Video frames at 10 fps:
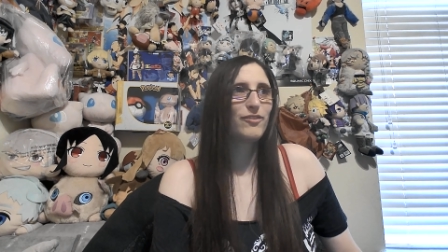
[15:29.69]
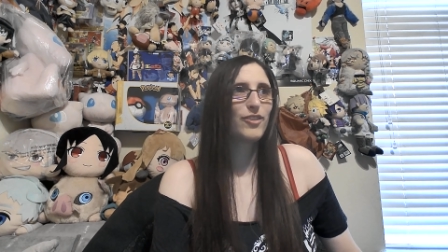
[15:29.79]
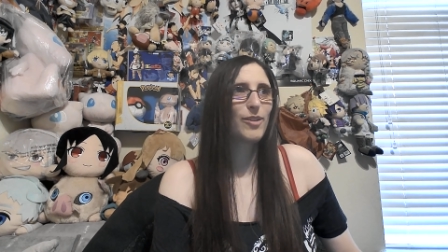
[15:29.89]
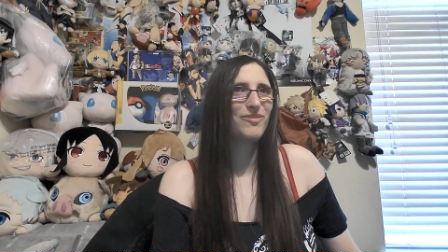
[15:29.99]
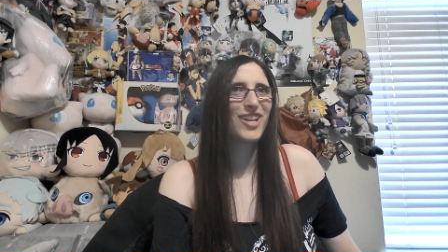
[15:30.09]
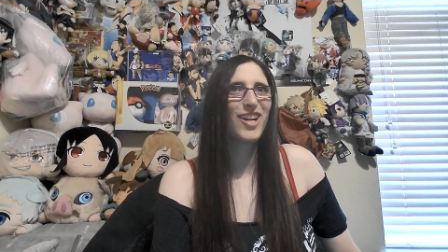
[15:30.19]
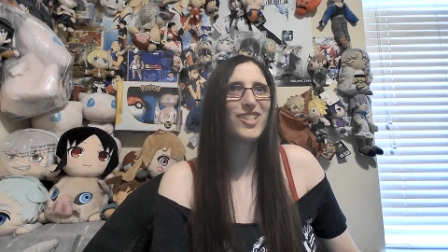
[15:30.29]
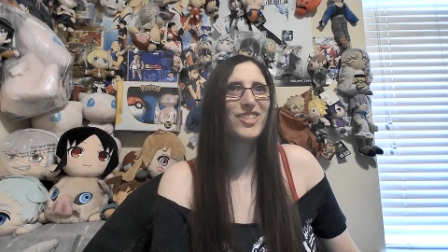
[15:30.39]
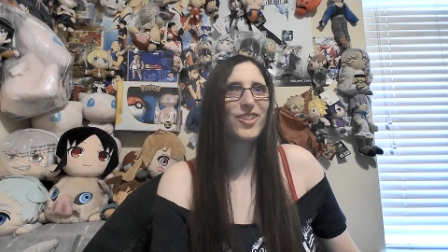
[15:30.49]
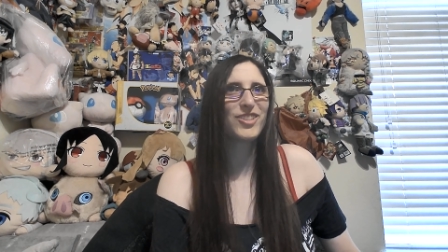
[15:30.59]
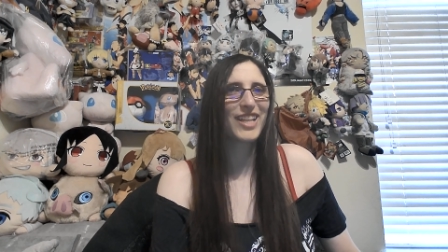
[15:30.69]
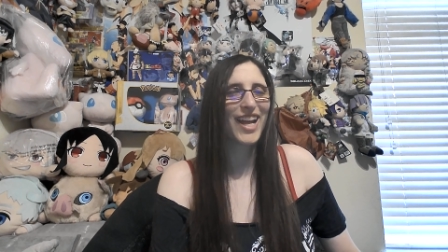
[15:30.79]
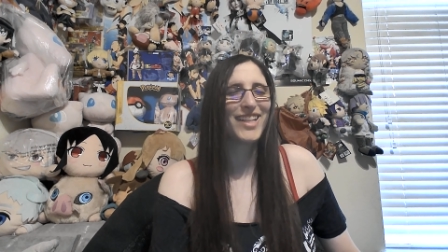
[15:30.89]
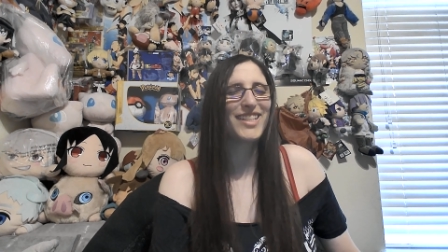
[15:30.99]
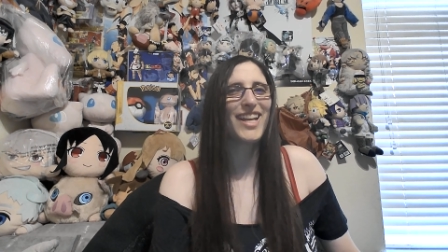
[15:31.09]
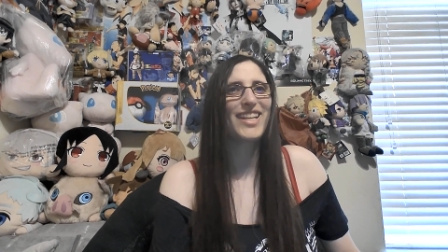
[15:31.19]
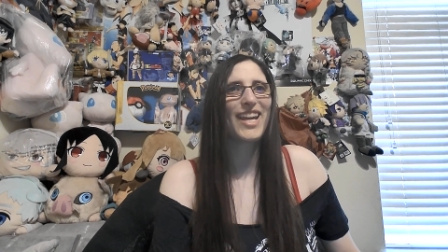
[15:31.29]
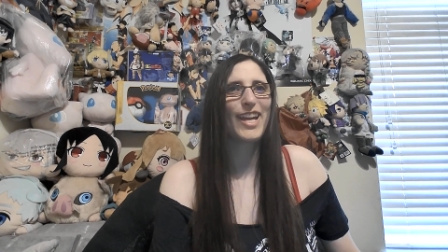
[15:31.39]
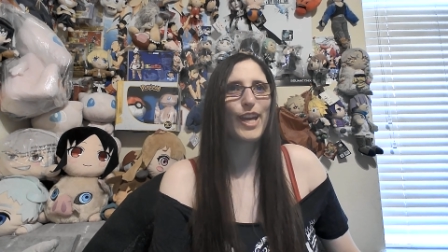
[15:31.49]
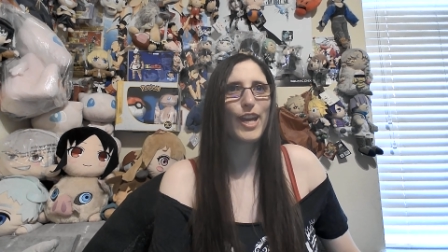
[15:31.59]
from naruto's dad
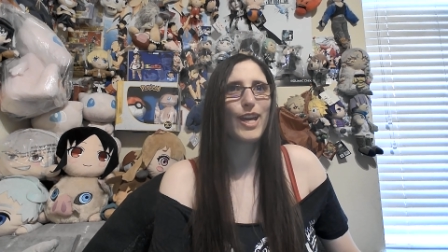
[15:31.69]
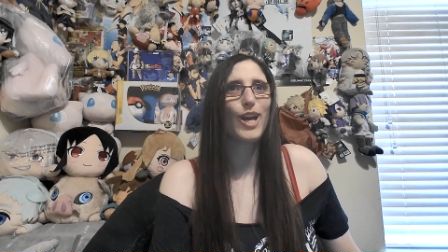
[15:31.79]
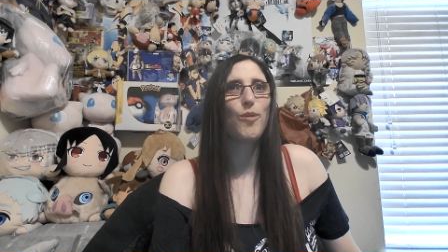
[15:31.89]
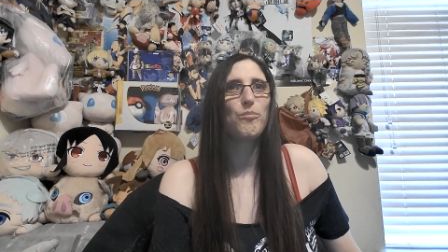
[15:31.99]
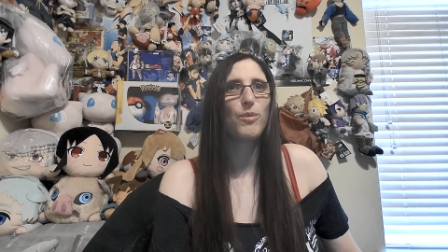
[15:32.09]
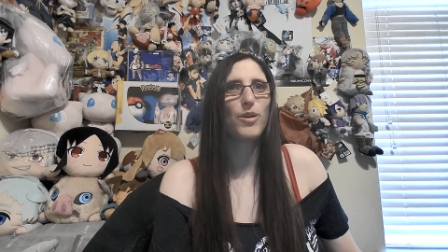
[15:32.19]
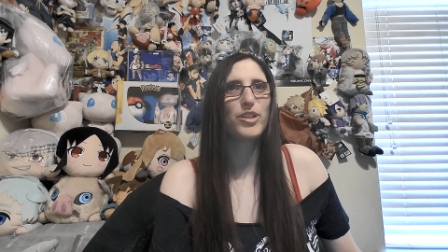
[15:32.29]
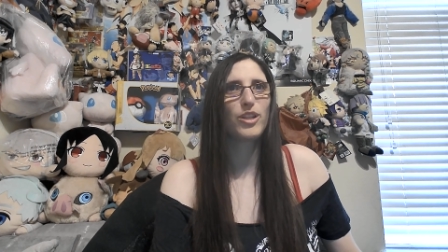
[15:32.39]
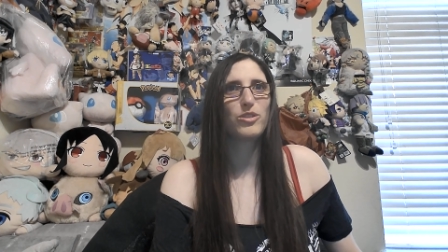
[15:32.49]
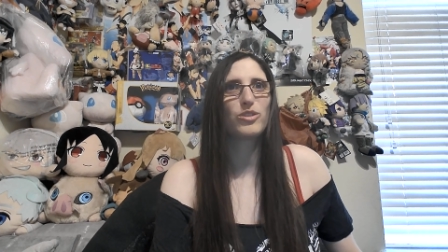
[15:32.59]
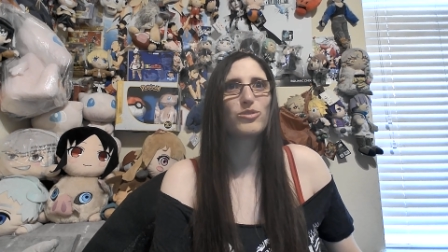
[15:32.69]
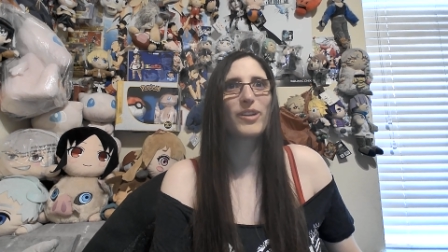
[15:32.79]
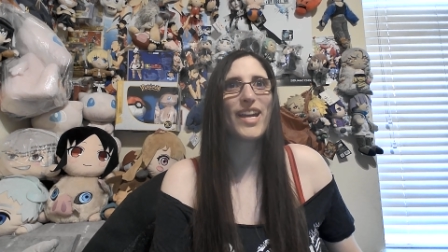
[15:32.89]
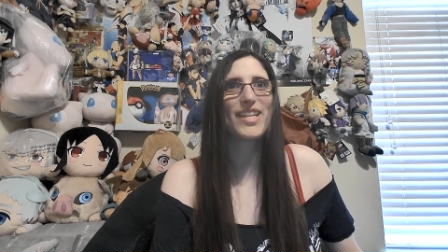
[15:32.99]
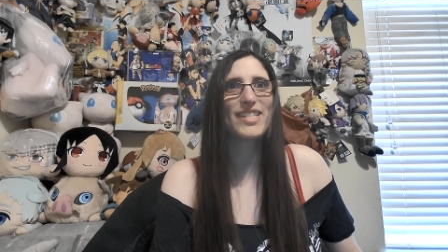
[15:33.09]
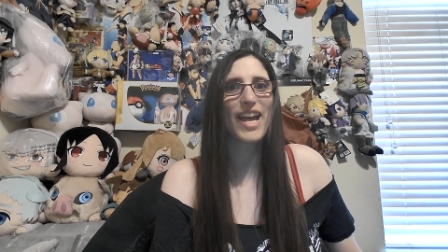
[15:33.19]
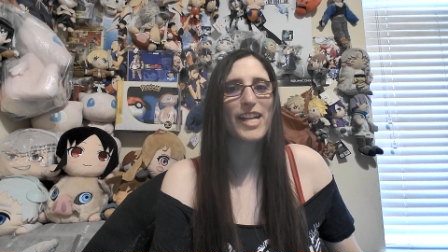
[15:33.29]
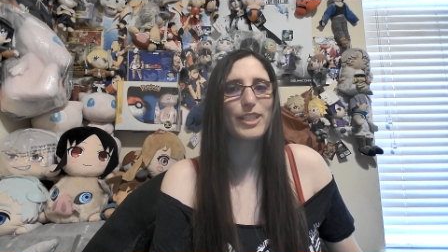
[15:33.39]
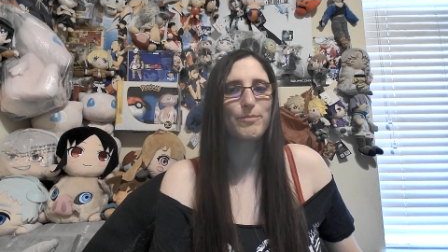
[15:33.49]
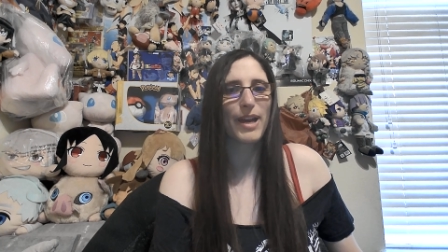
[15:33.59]
aka boruto's
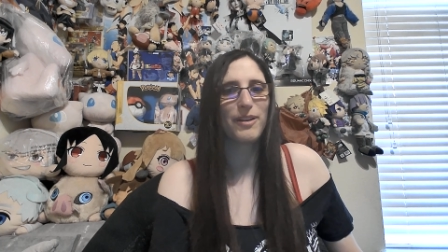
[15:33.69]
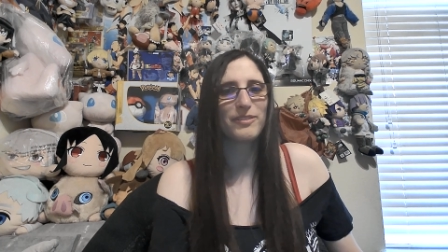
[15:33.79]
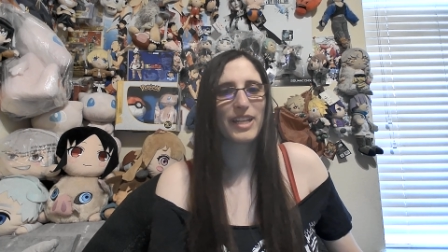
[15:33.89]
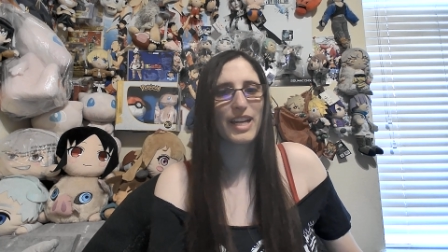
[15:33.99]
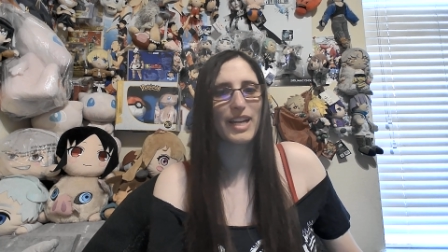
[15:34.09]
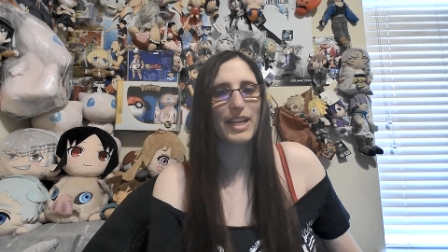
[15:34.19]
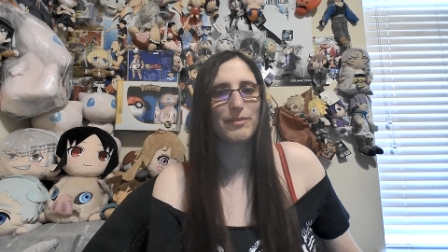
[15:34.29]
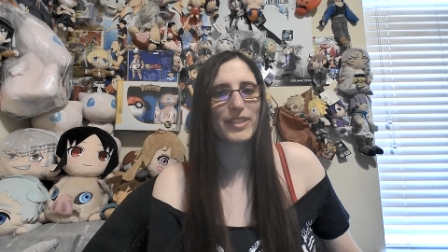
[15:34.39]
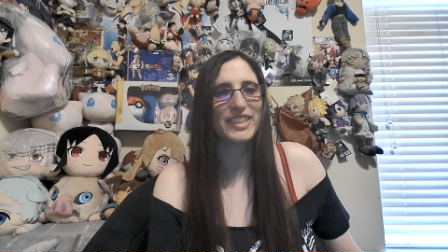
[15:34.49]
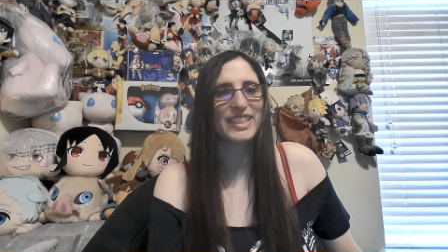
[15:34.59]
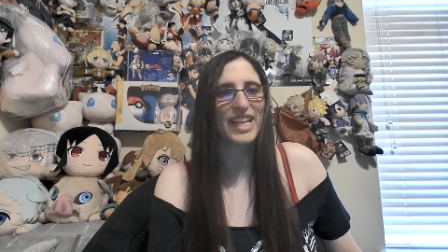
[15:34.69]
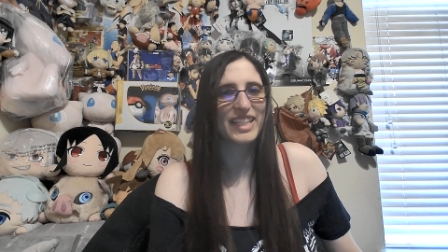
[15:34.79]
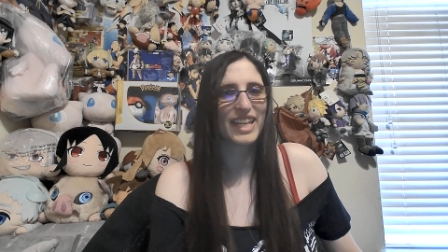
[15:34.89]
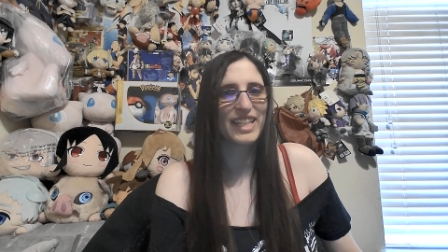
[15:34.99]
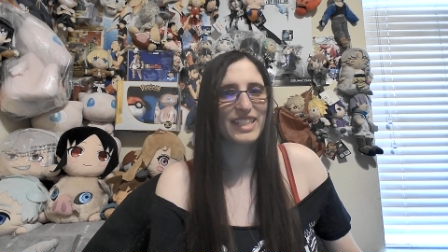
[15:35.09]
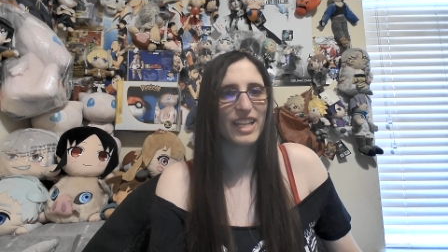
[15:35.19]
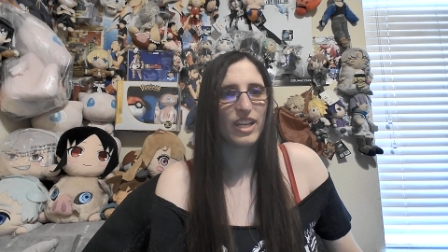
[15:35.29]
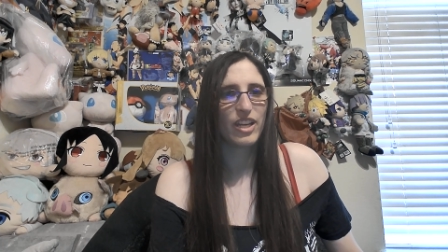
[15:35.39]
granddad about uh Rasengan